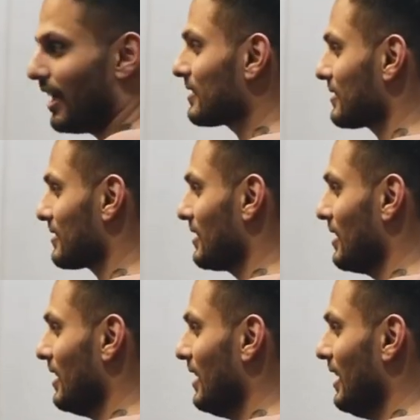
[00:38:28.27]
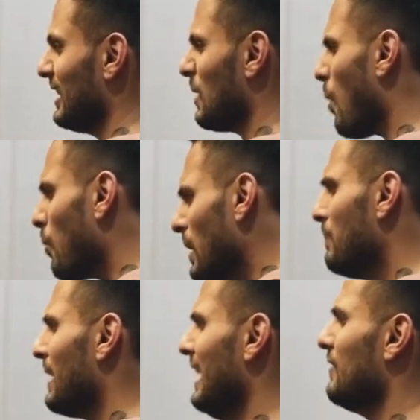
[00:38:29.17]
us that what we
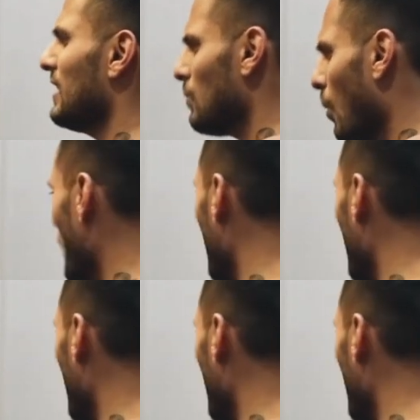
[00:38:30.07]
believe in and what